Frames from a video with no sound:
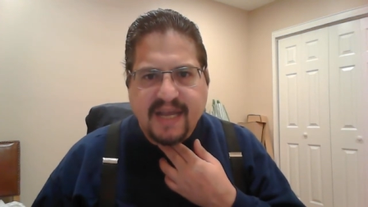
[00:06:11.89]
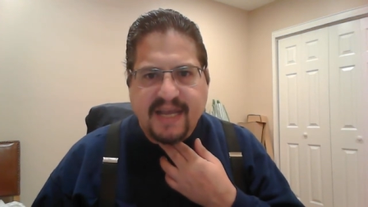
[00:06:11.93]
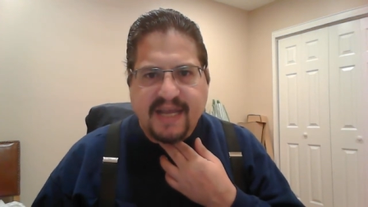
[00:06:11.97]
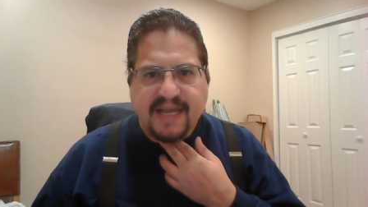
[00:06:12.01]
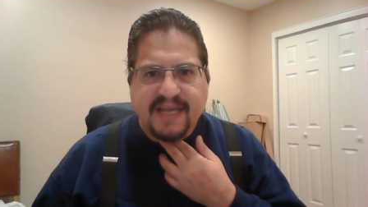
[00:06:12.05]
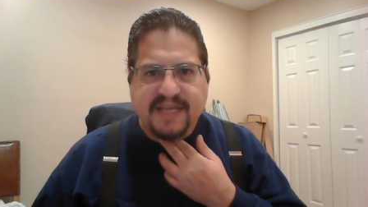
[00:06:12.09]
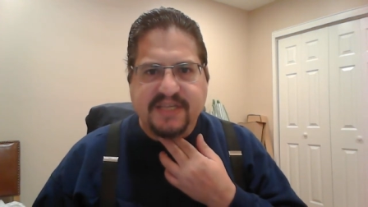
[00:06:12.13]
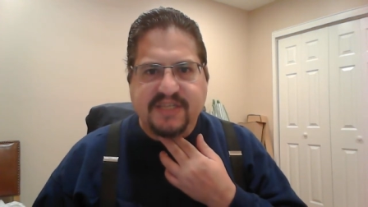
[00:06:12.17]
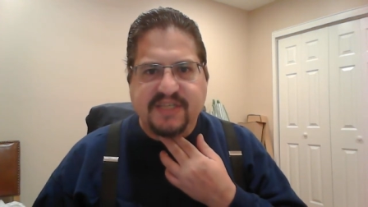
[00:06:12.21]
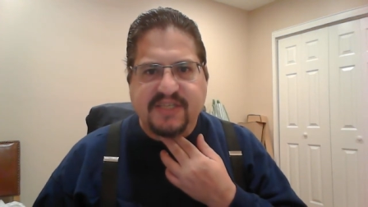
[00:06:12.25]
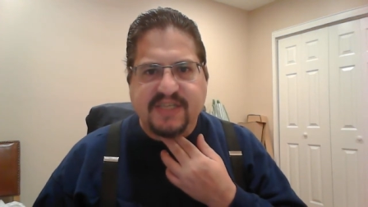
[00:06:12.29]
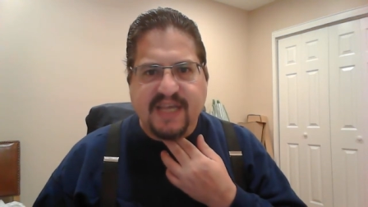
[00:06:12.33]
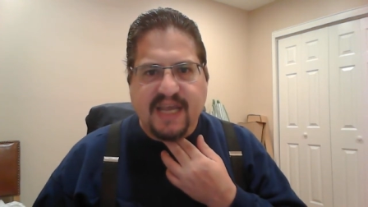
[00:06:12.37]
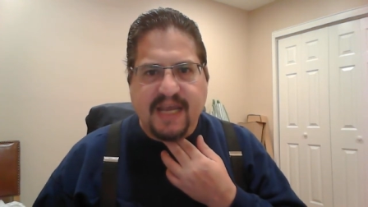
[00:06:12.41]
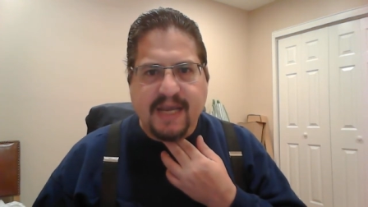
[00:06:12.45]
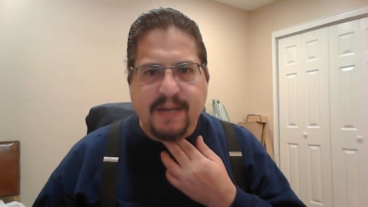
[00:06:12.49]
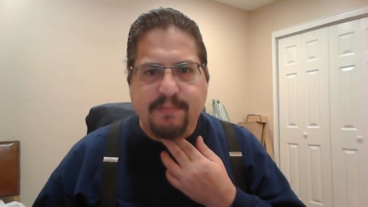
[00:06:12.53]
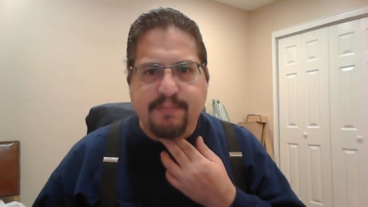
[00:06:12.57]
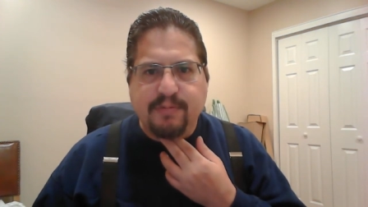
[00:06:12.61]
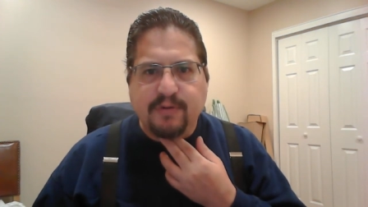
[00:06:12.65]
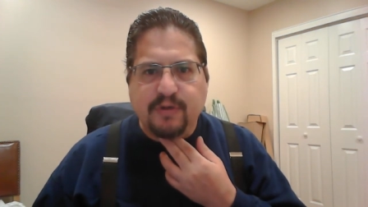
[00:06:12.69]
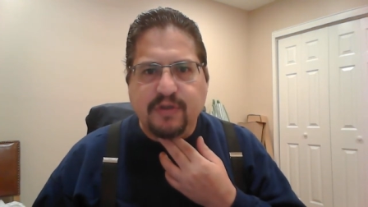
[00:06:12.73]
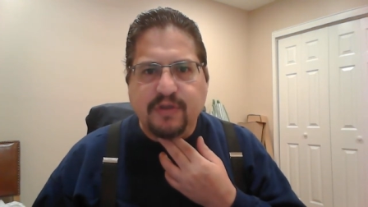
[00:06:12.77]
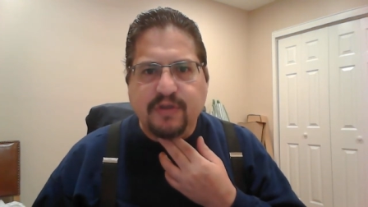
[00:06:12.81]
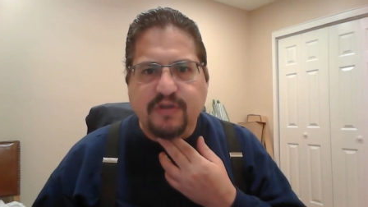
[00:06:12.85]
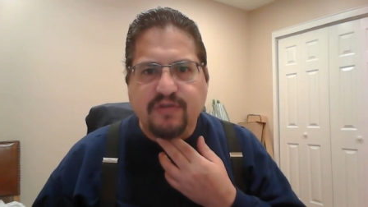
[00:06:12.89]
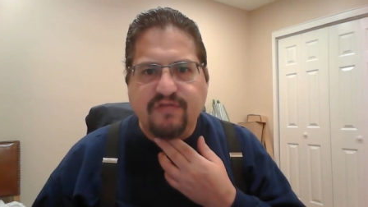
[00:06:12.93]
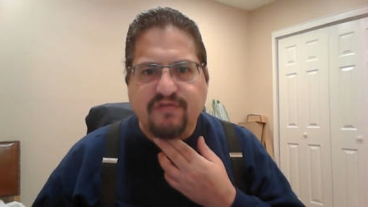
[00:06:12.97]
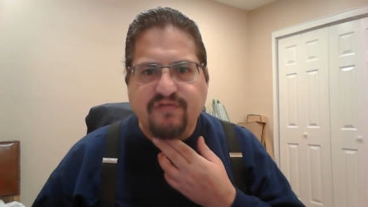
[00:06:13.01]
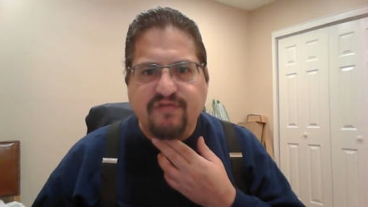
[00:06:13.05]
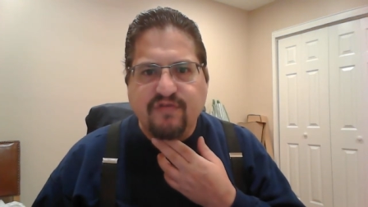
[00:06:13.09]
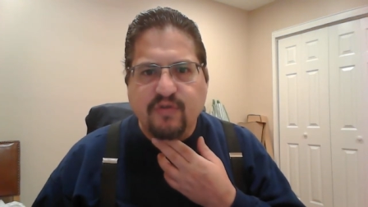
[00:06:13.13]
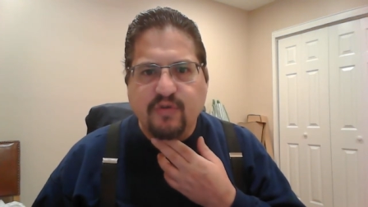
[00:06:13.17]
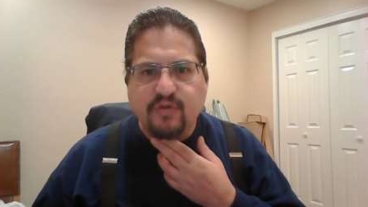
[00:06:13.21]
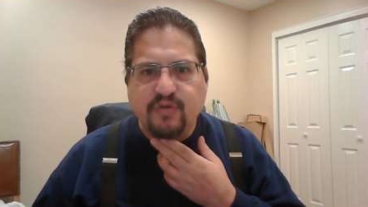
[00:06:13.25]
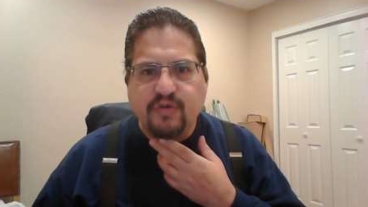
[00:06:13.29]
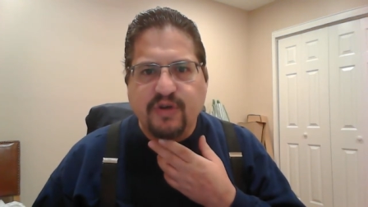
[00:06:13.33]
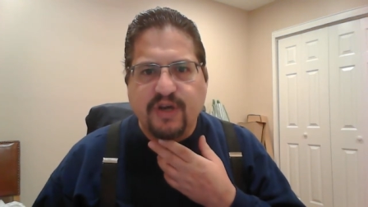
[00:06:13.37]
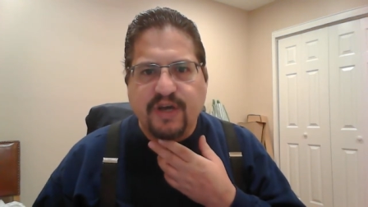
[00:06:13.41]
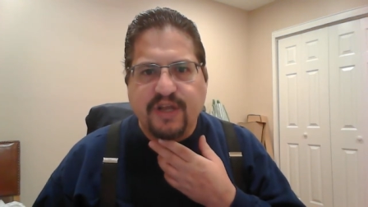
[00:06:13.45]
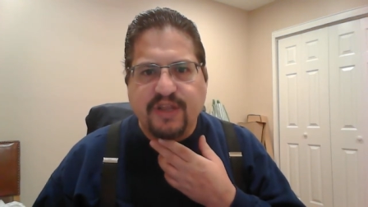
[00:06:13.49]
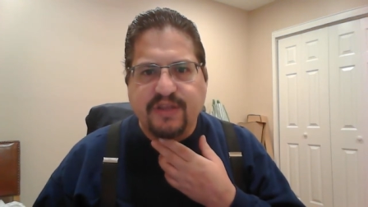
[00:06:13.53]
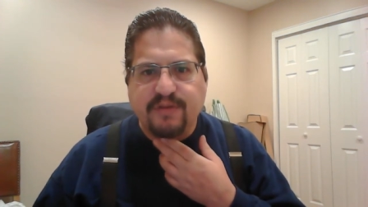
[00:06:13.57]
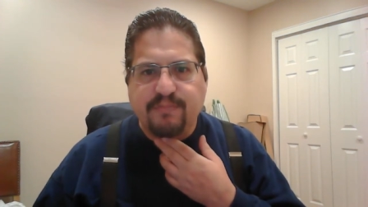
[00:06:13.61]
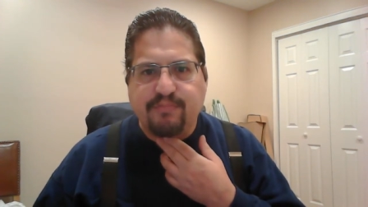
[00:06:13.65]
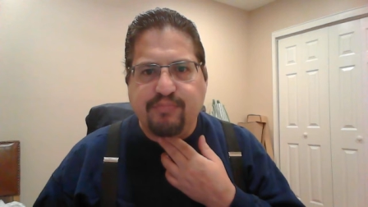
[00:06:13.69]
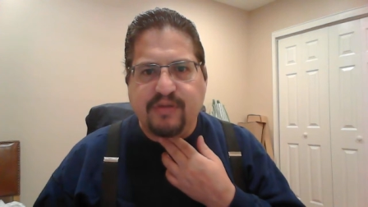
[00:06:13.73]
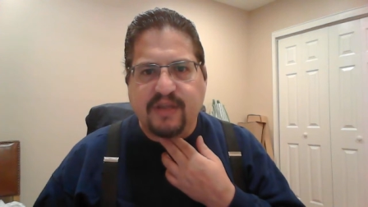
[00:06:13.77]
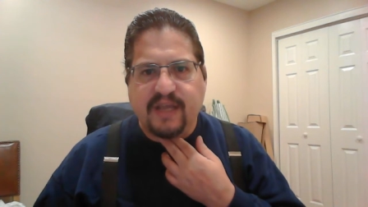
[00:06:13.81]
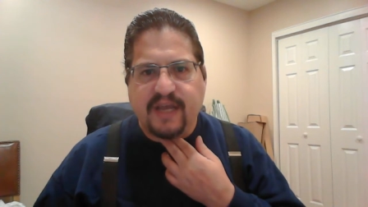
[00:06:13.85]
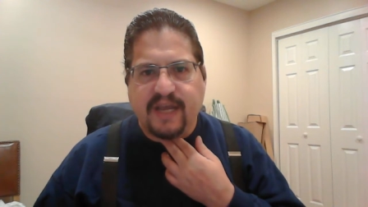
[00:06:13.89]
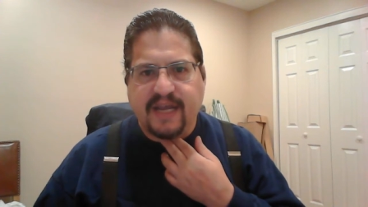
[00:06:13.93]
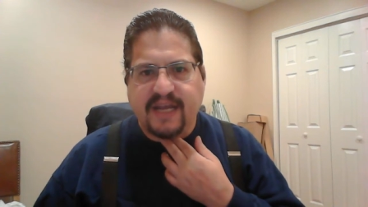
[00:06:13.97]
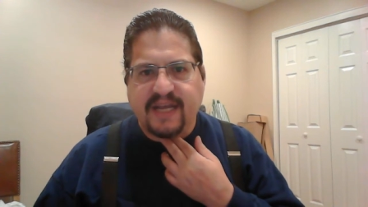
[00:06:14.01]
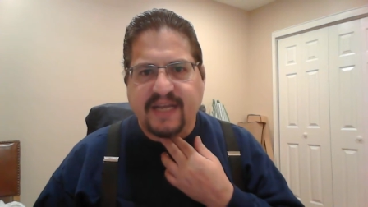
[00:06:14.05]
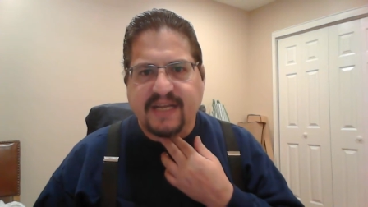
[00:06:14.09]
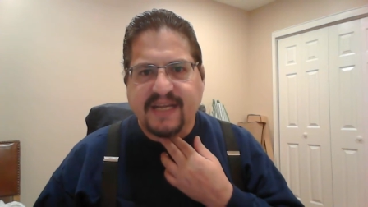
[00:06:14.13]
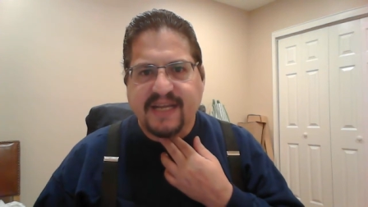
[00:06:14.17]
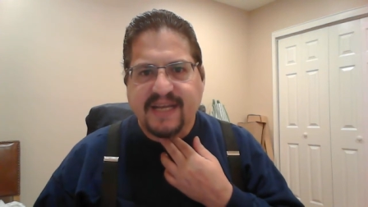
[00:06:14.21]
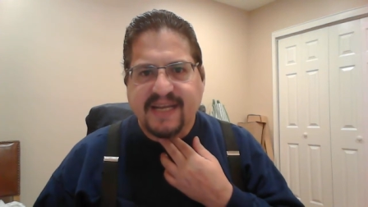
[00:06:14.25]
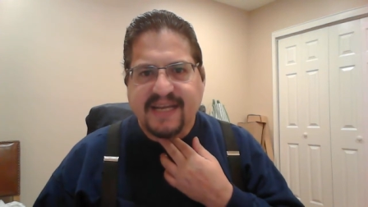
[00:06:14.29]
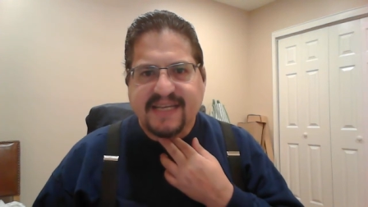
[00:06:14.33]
He sampled the food on the plate.